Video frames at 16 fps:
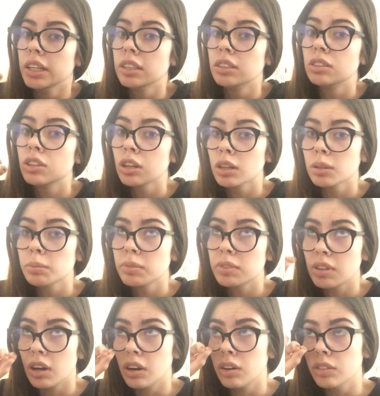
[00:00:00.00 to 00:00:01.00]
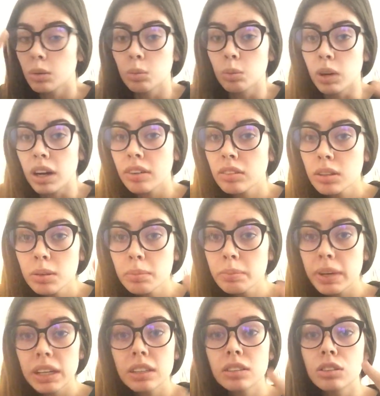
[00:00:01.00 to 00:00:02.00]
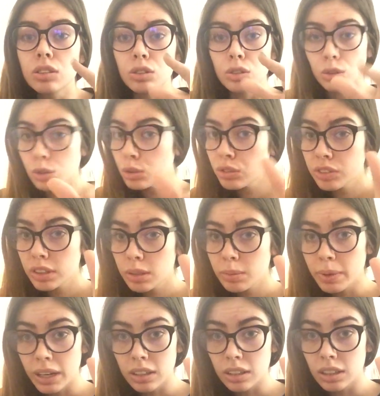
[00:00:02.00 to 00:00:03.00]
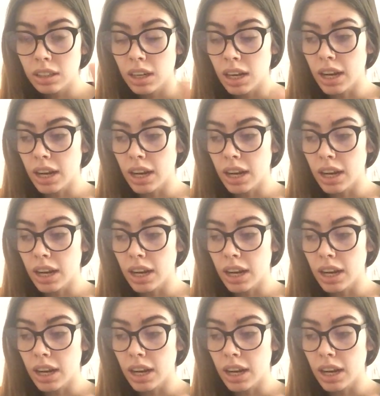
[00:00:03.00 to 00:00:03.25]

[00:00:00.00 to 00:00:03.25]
in terms of whatever makes you feel better